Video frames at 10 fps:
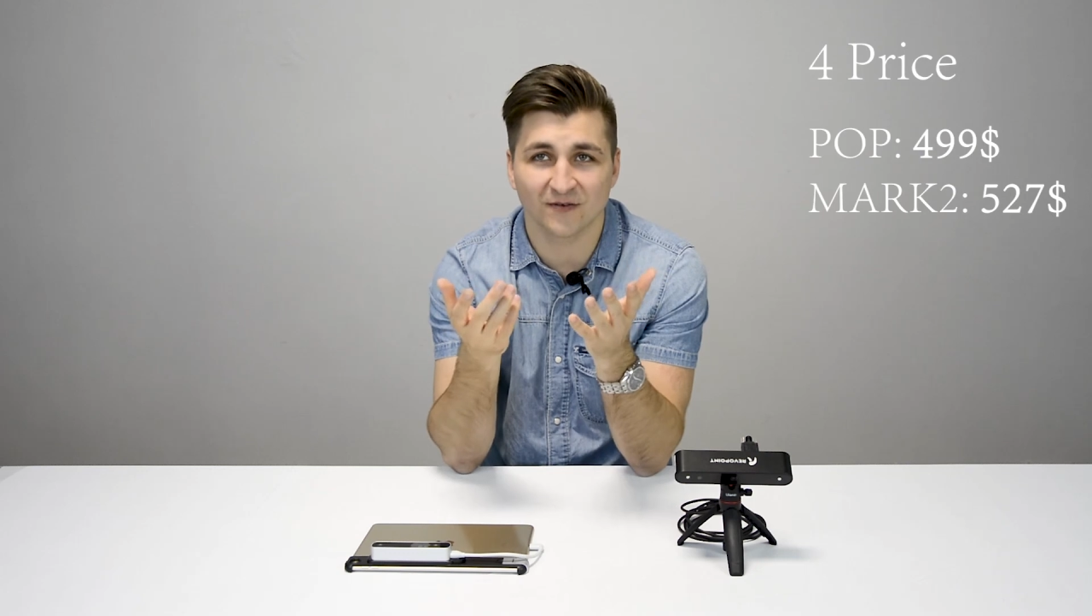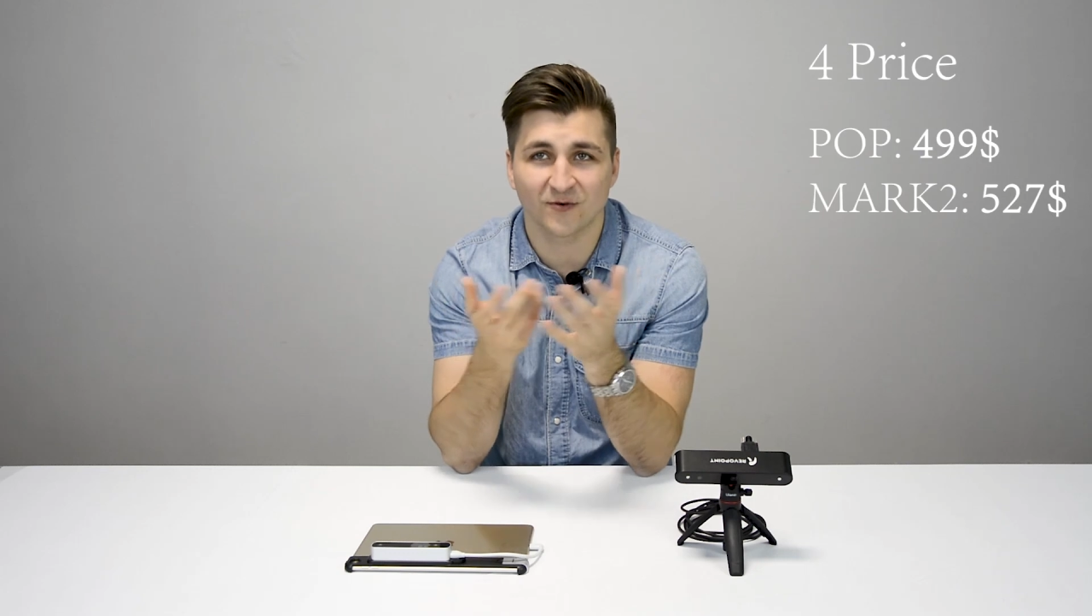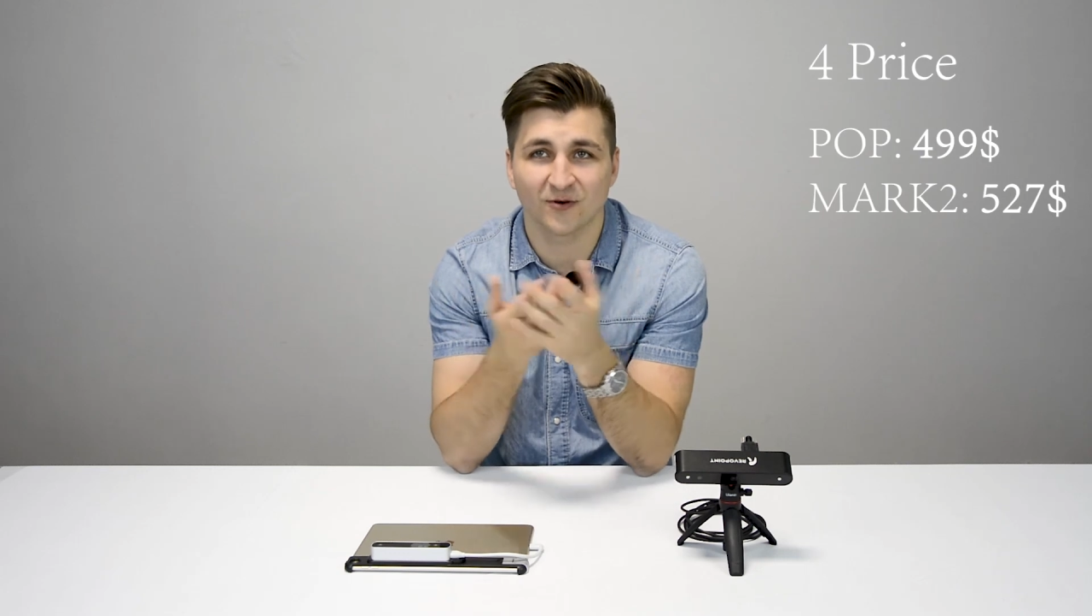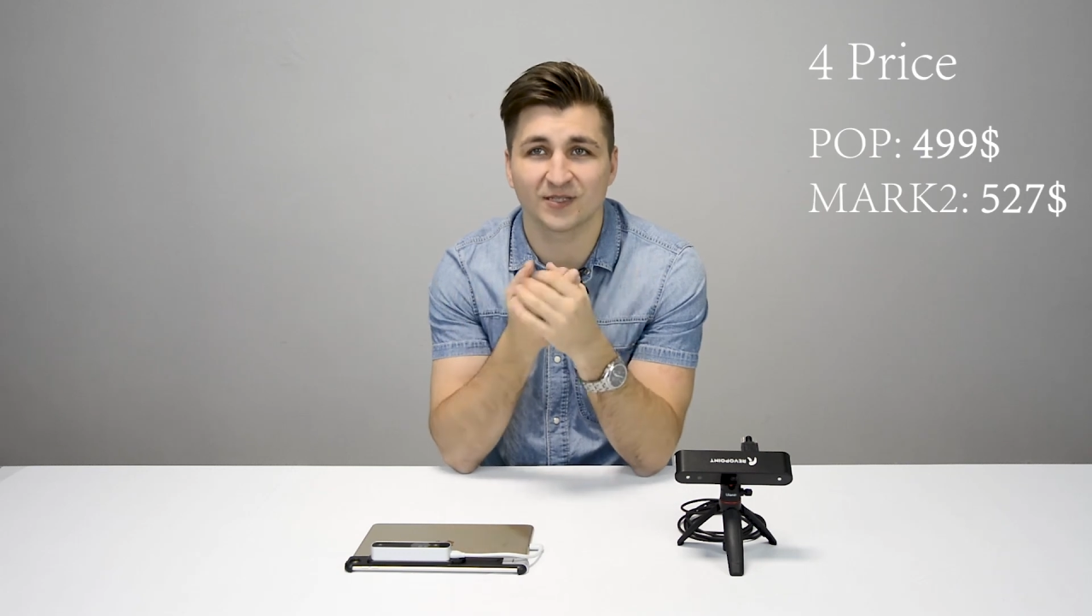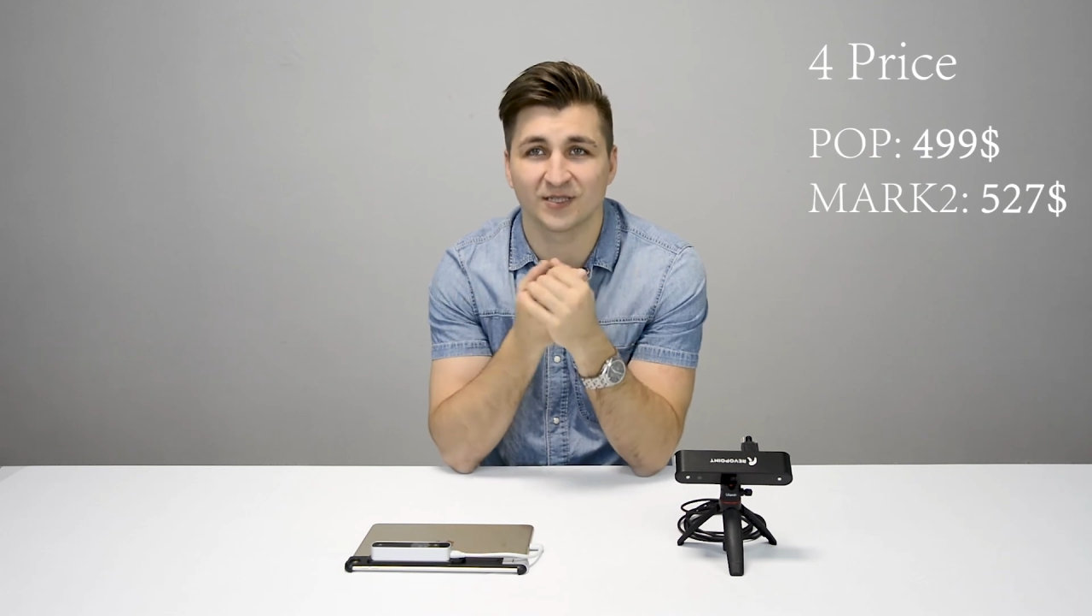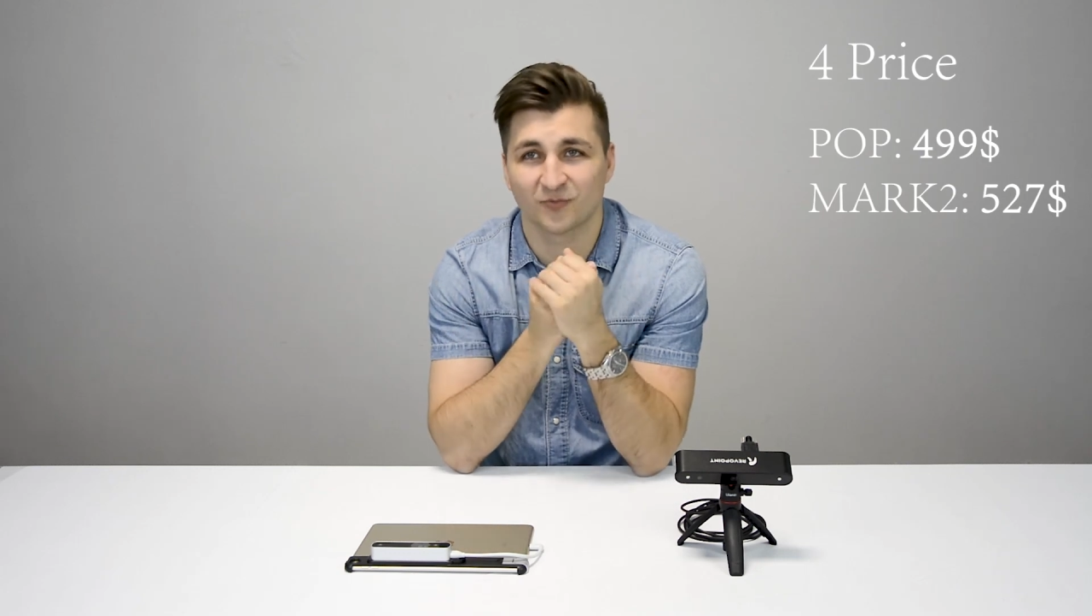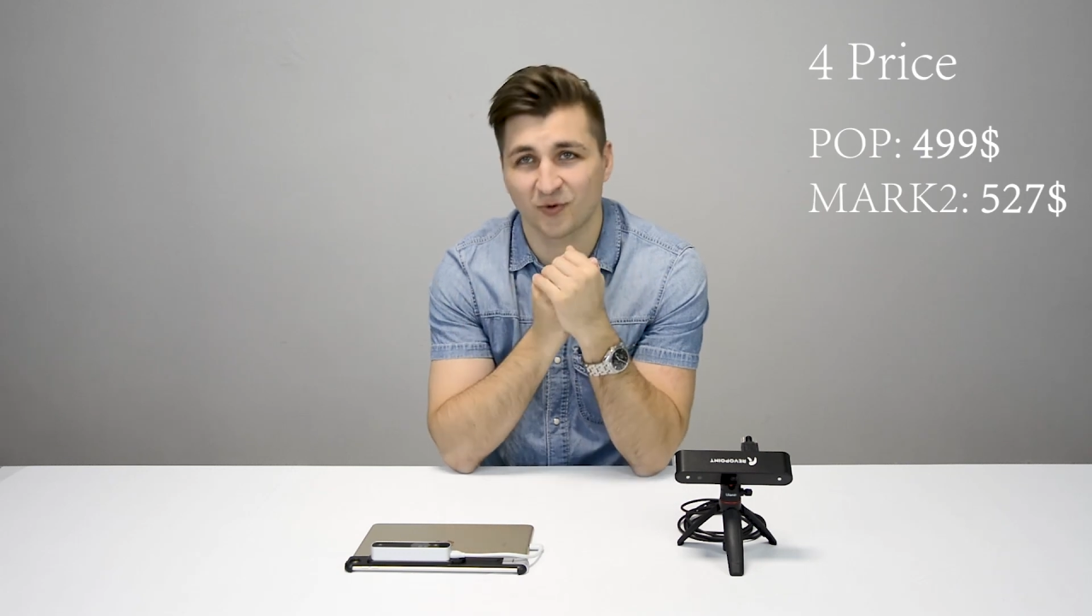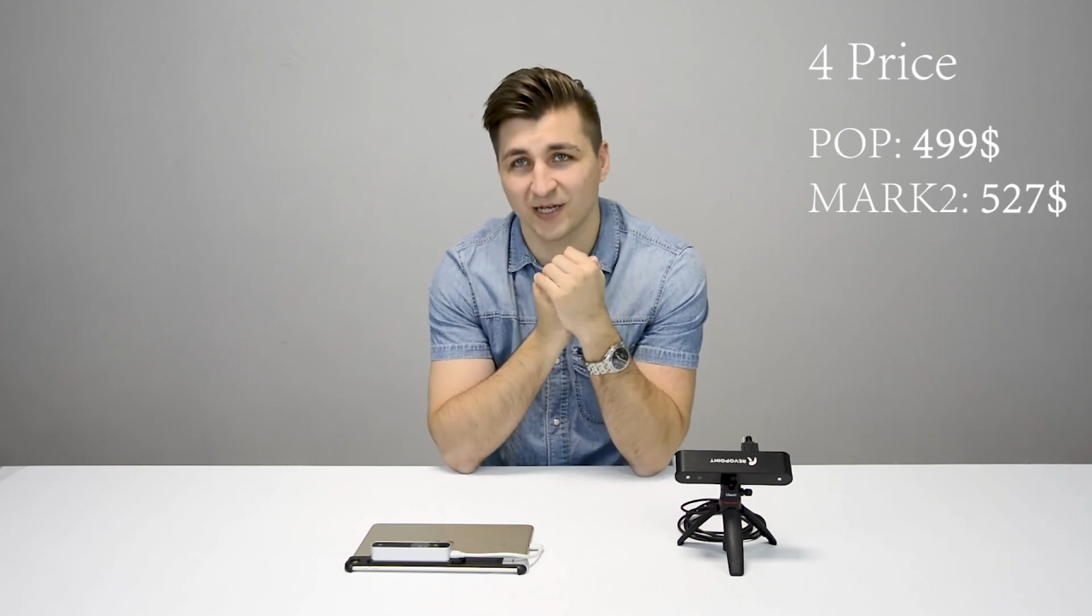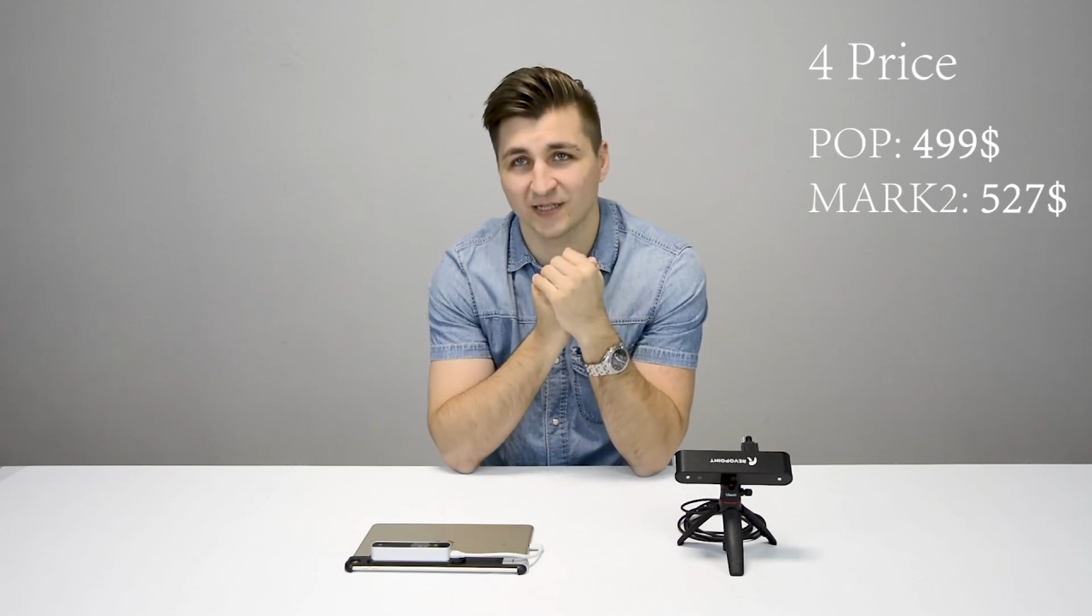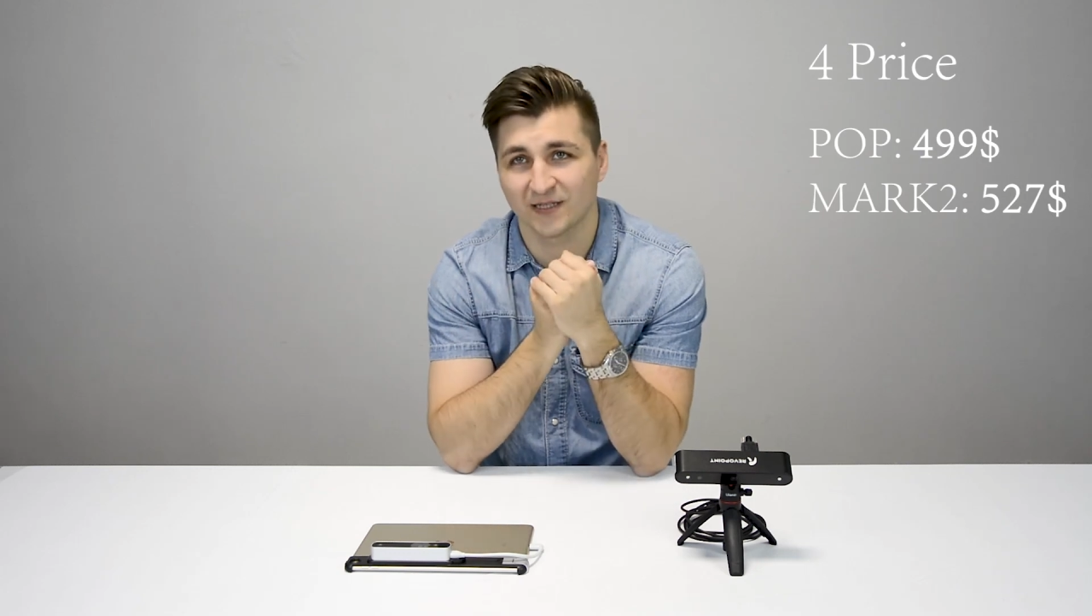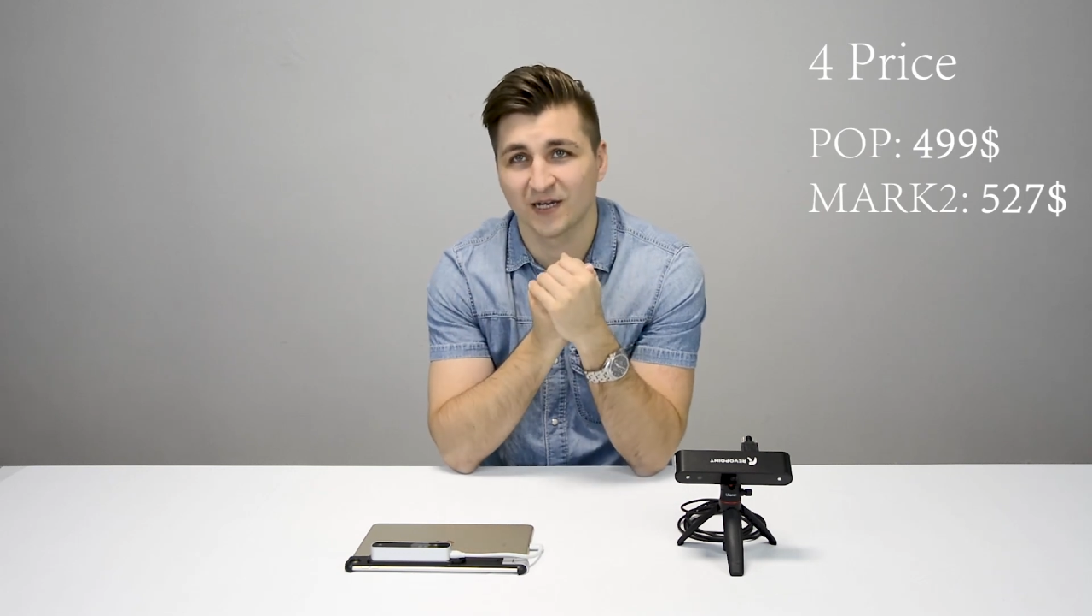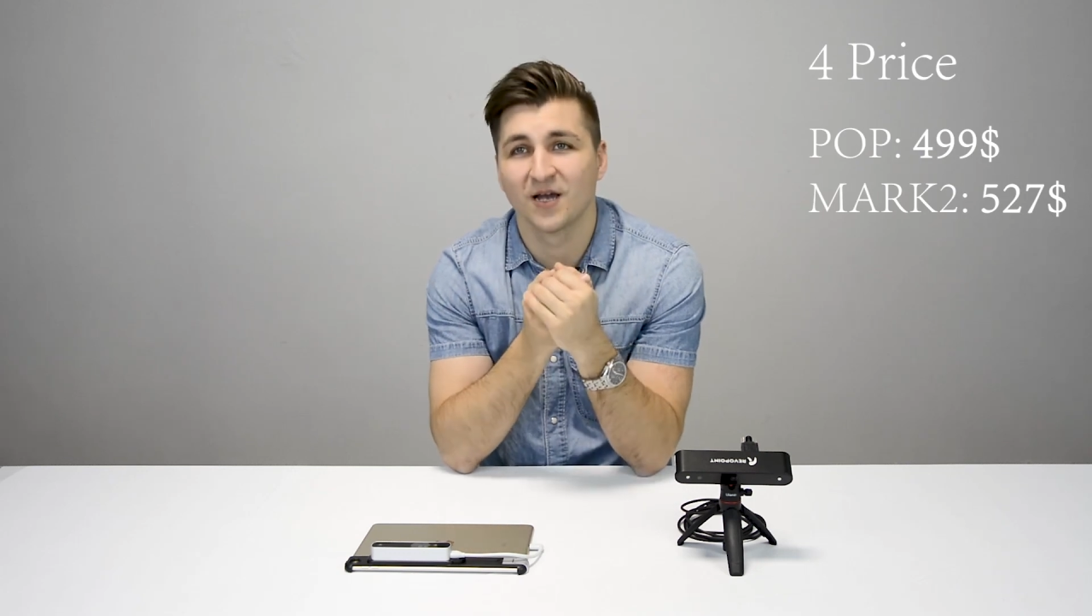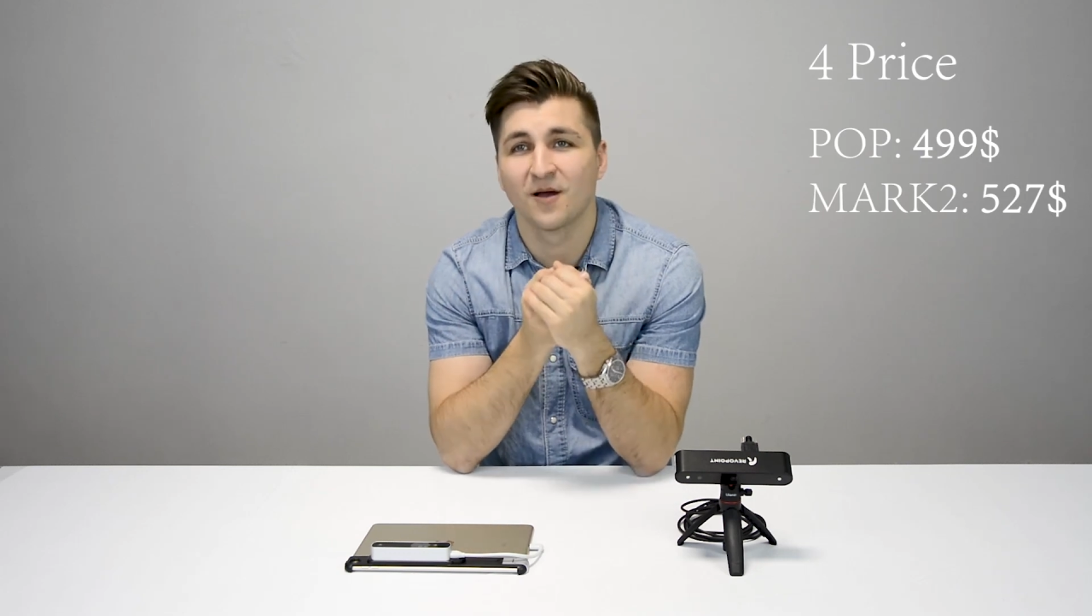of course, is price.